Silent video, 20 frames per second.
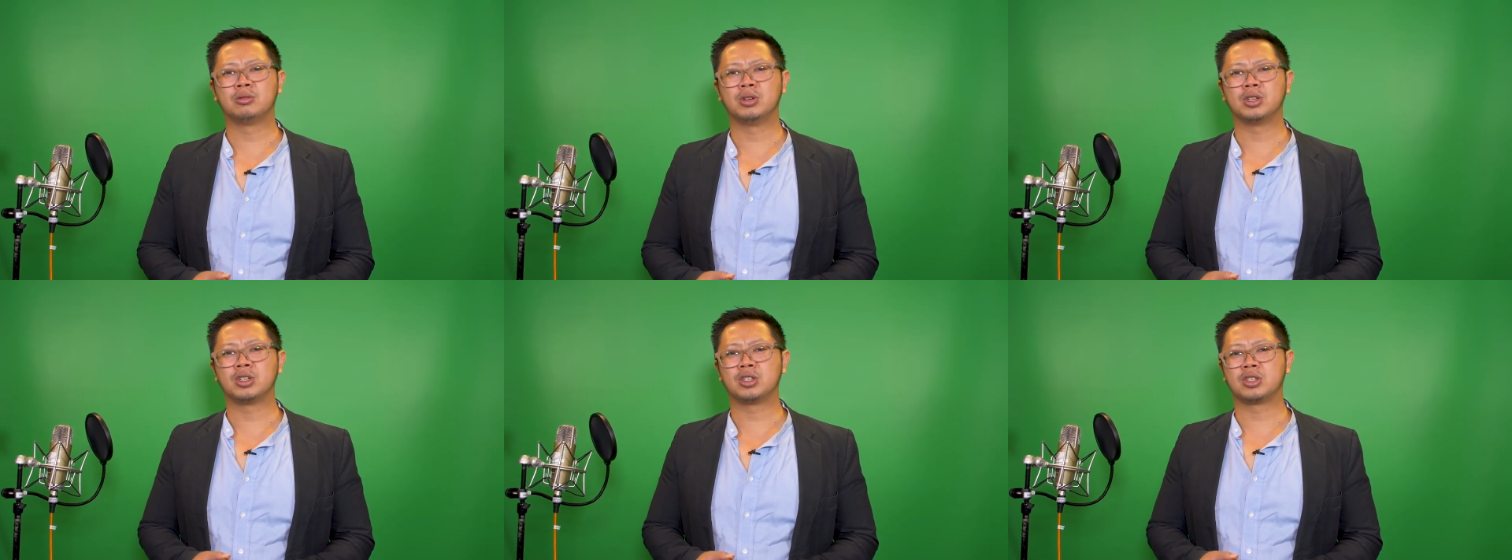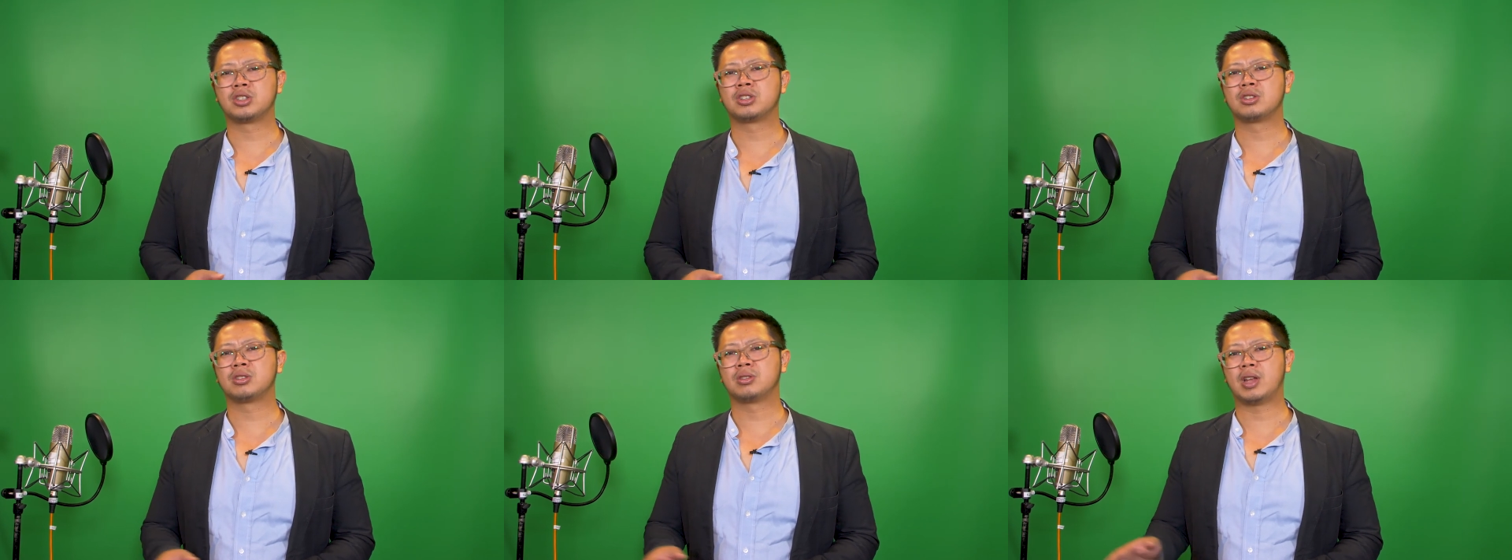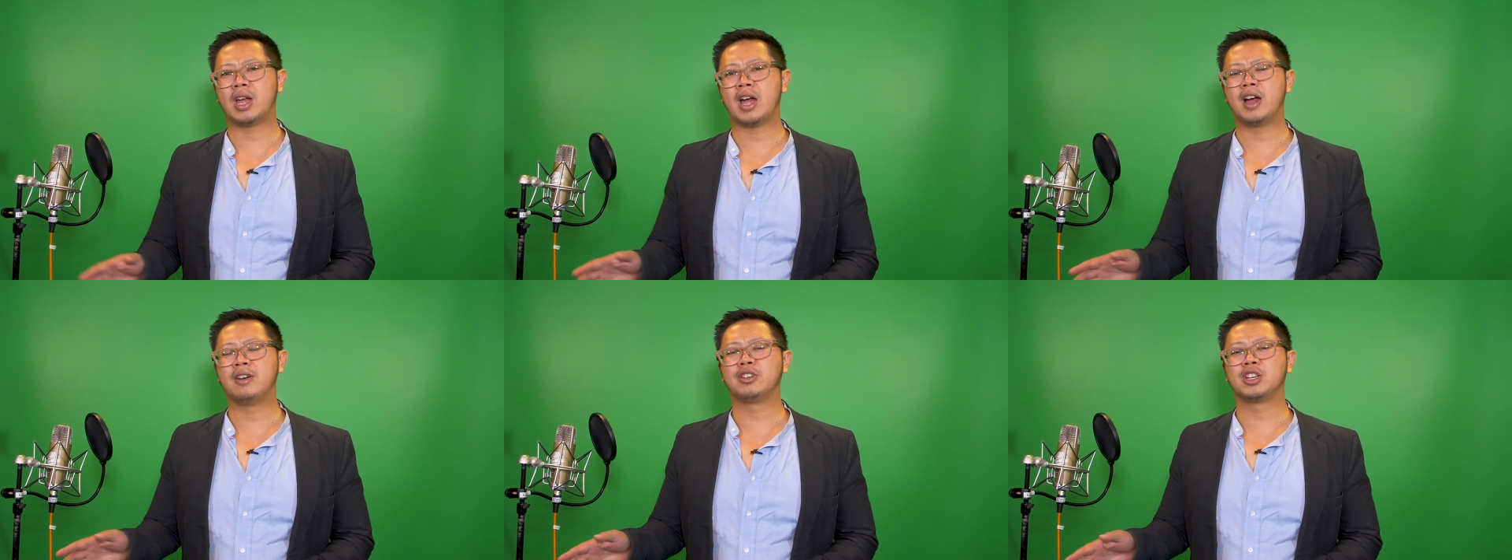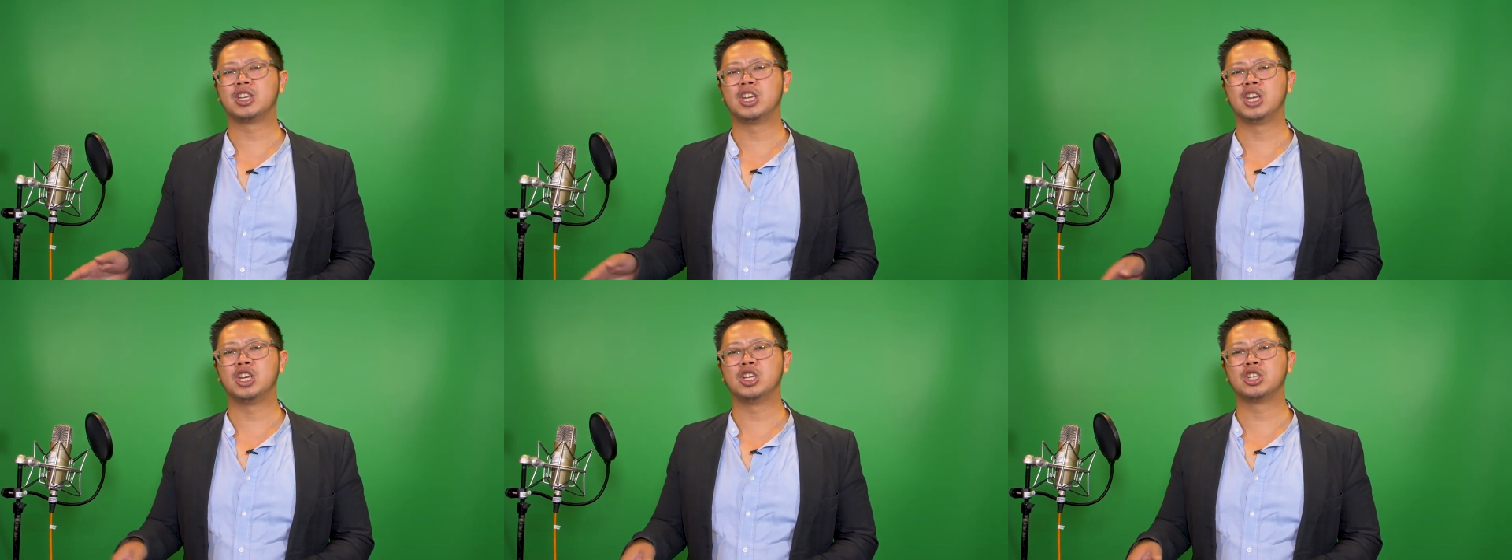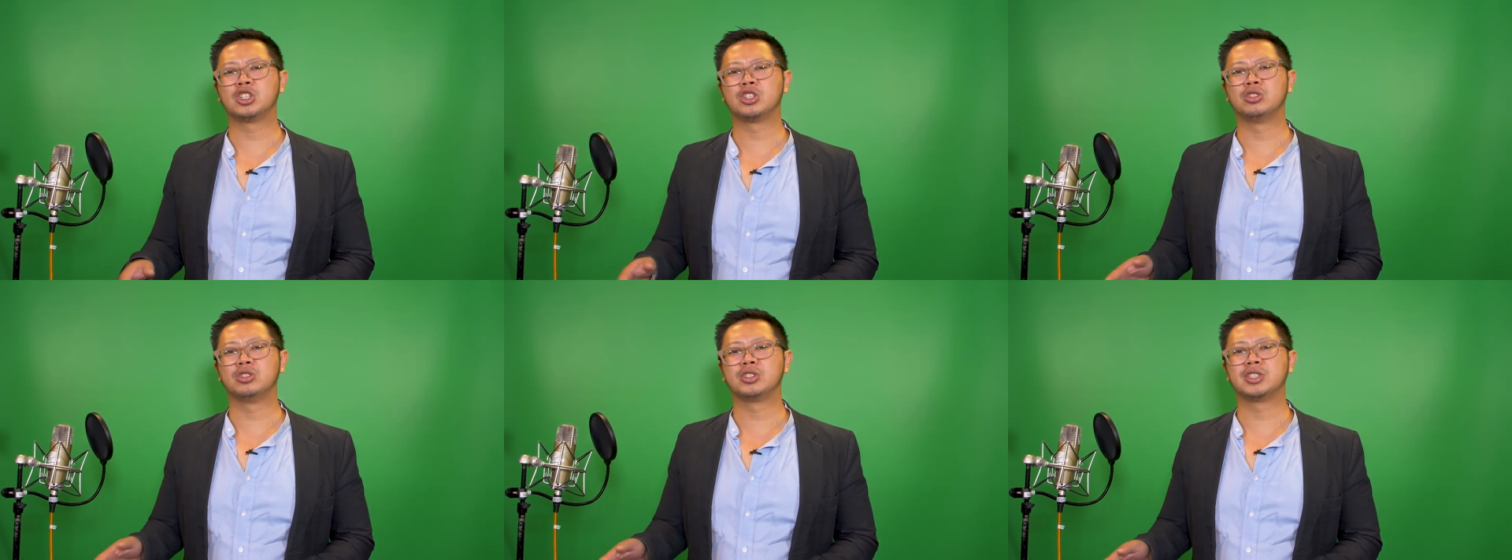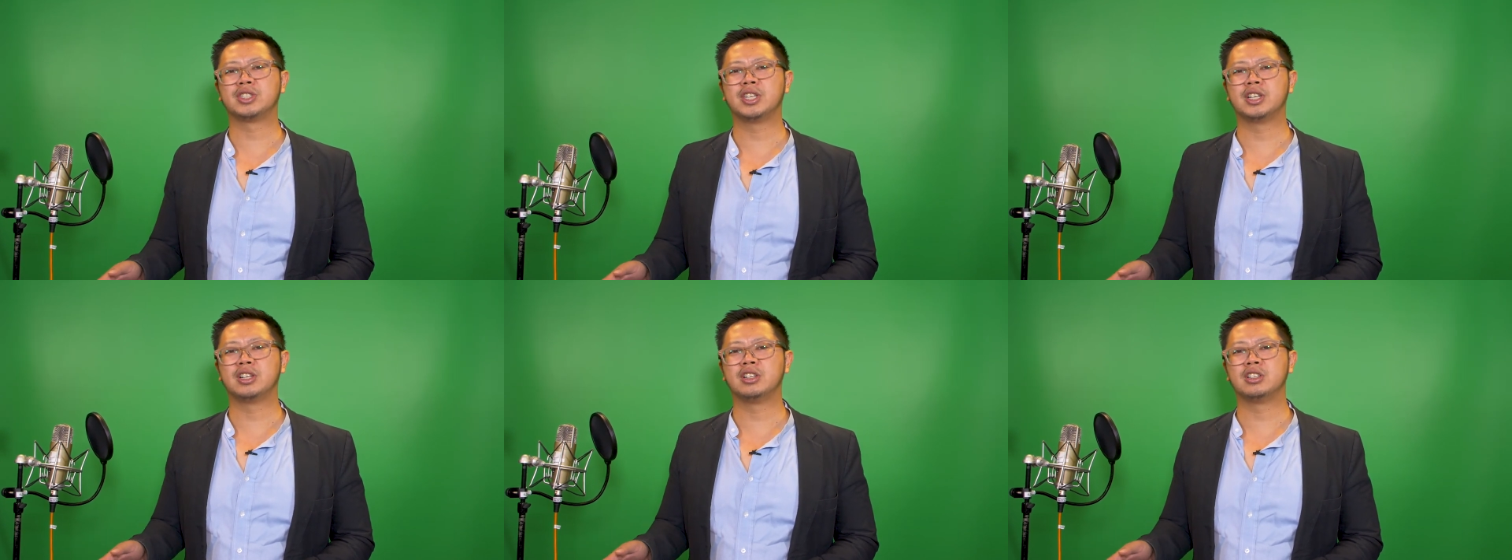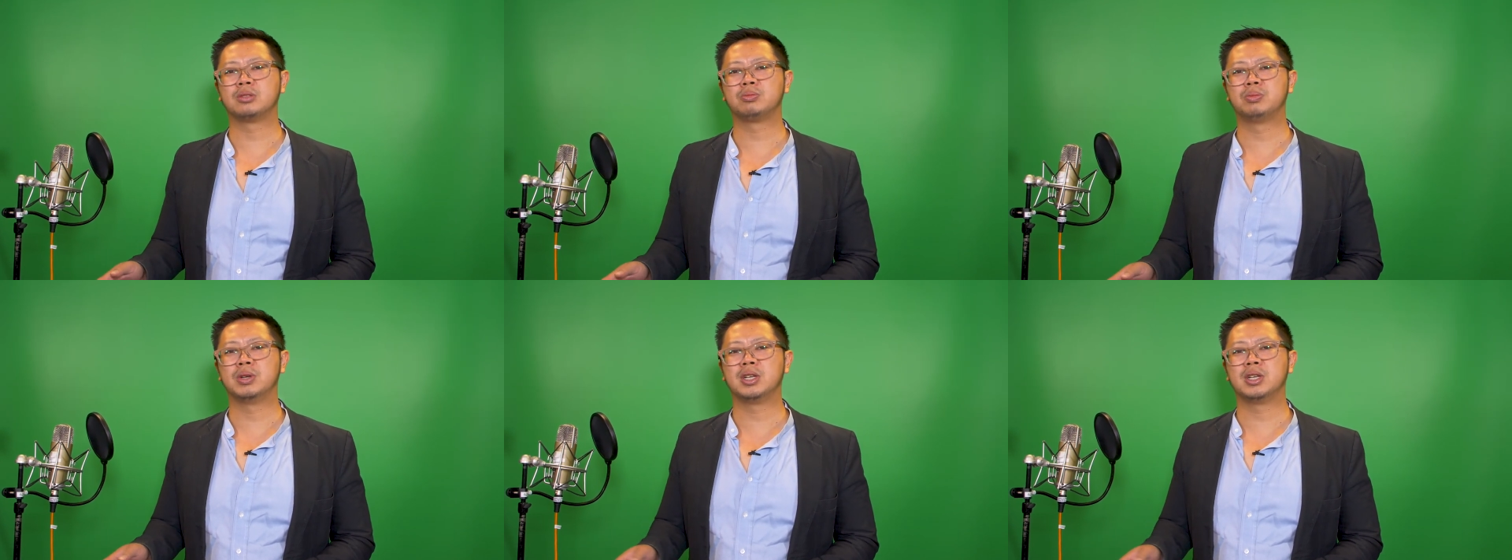which have occasional sales,